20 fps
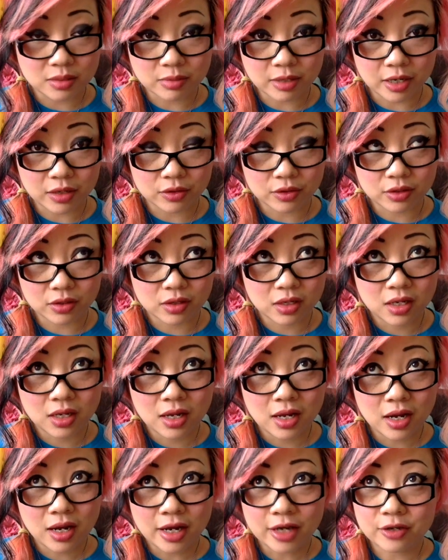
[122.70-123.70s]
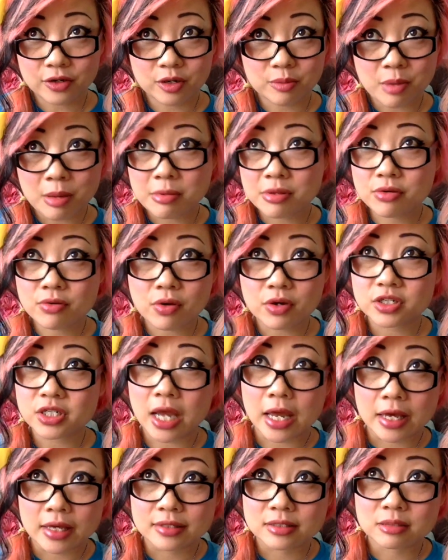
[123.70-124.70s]
subtitle. Or I don't know, maybe the
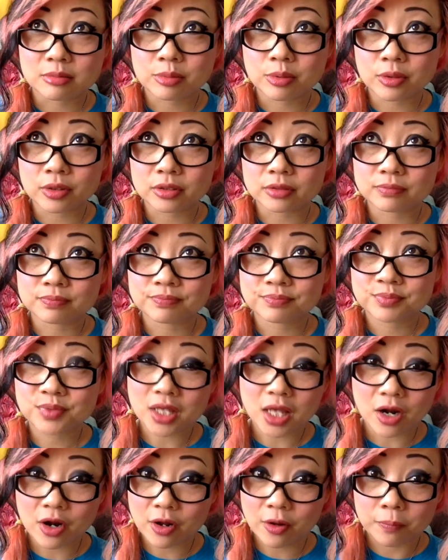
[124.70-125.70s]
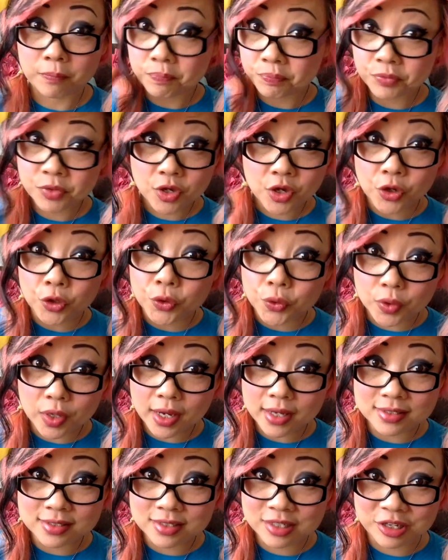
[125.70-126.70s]
crocheting is important I don't know. You
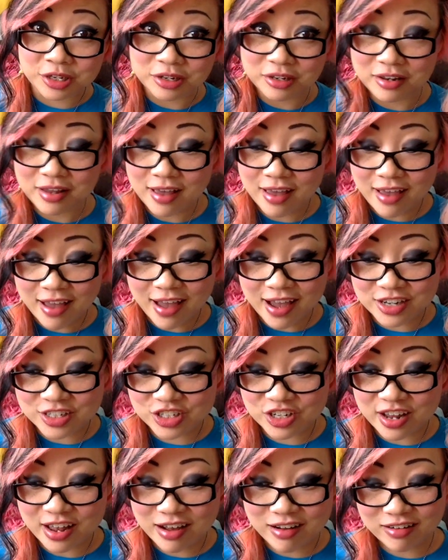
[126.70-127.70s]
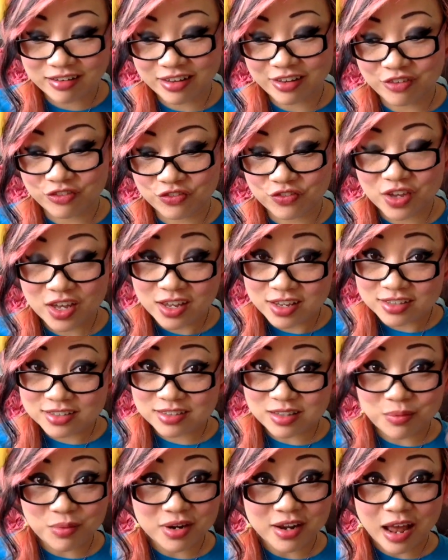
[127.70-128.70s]
guys can hash it out. If
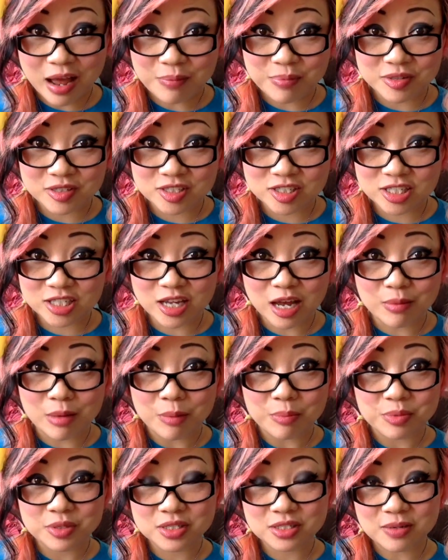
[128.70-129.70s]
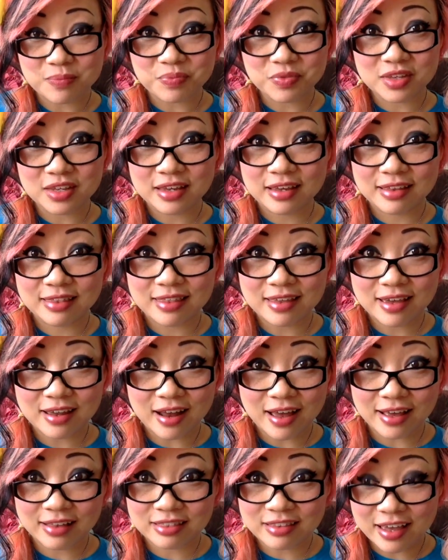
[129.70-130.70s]
someone happens to come up with something that
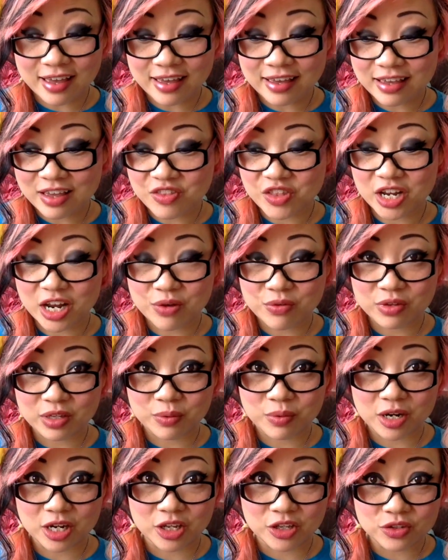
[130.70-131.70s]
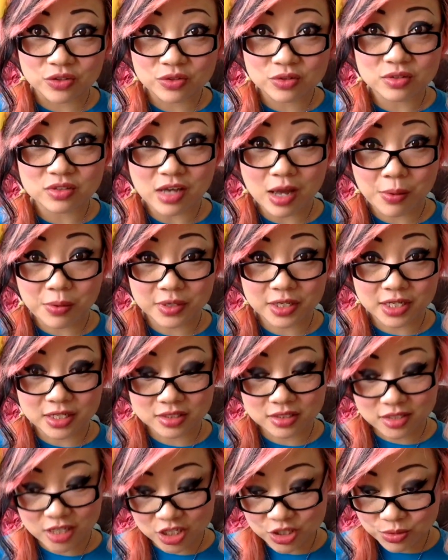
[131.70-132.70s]
I like and that I really want to use, I will get in
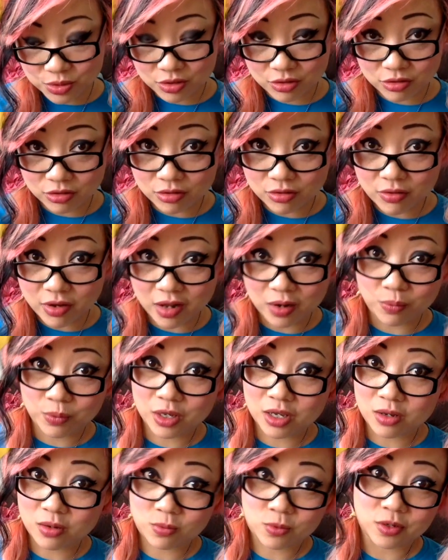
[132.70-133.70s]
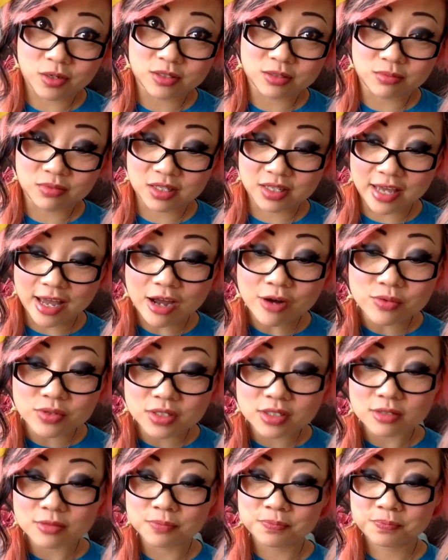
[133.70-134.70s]
touch with you and we can work something
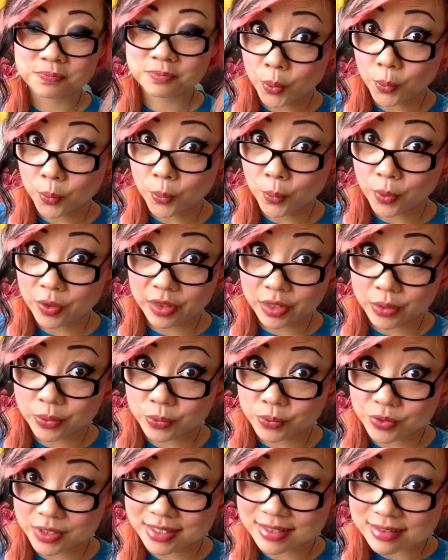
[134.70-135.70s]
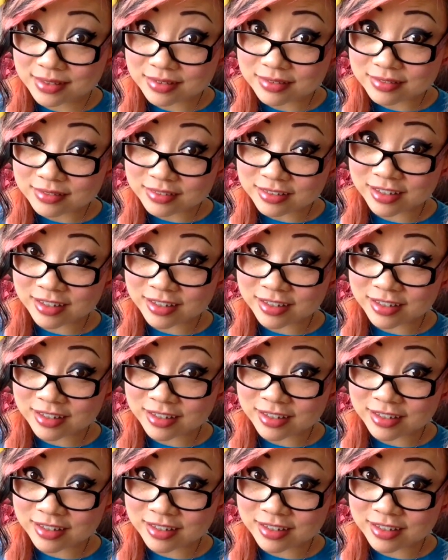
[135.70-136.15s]
out within reason.